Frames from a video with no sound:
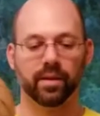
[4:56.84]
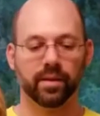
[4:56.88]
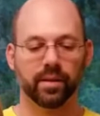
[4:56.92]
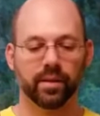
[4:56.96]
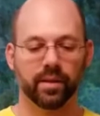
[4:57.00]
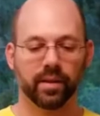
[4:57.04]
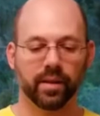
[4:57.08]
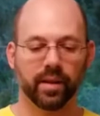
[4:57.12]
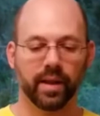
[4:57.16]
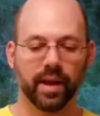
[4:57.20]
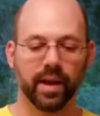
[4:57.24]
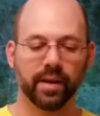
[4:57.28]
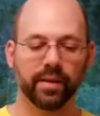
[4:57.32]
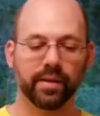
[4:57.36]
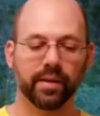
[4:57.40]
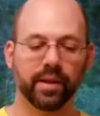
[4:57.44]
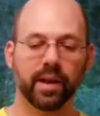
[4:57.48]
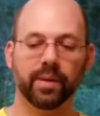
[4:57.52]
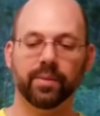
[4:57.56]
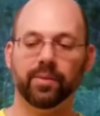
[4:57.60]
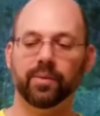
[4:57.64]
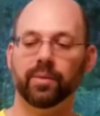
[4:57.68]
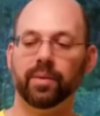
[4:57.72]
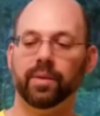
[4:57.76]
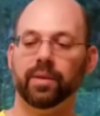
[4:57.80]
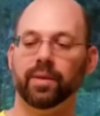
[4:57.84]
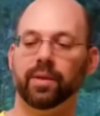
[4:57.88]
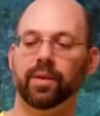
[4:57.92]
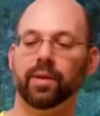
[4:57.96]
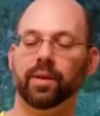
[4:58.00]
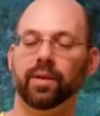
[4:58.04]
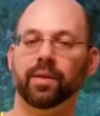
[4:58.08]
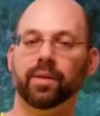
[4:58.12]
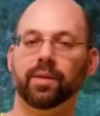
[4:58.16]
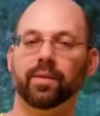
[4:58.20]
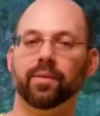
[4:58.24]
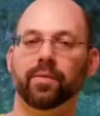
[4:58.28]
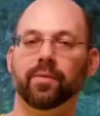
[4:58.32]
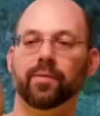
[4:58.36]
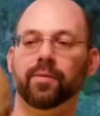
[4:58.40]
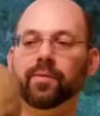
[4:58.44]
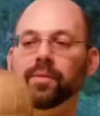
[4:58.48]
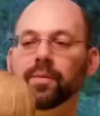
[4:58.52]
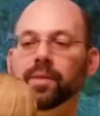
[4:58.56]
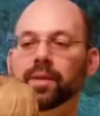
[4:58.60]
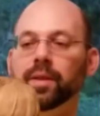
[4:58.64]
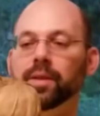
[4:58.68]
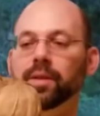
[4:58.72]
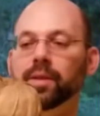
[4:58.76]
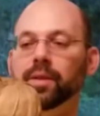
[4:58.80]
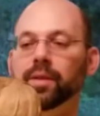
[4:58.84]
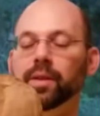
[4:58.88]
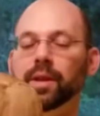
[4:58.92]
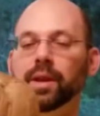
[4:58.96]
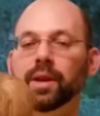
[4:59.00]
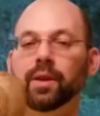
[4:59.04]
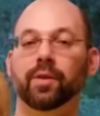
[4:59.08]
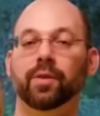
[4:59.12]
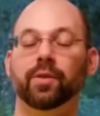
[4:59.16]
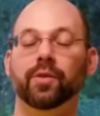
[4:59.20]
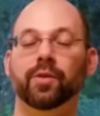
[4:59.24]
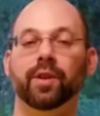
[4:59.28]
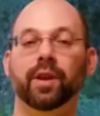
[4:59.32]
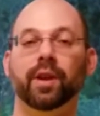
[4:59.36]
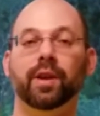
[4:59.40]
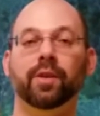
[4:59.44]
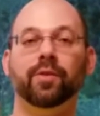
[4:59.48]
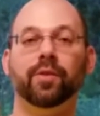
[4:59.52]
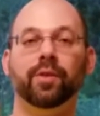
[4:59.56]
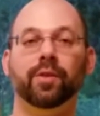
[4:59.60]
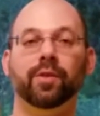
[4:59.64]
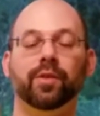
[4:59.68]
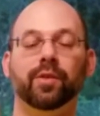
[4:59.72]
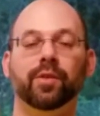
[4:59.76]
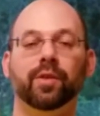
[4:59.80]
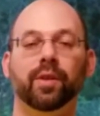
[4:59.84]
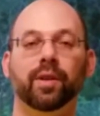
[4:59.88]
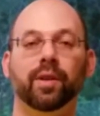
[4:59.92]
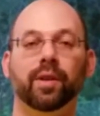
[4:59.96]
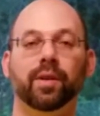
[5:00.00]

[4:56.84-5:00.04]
A lot of times when they're in the later stages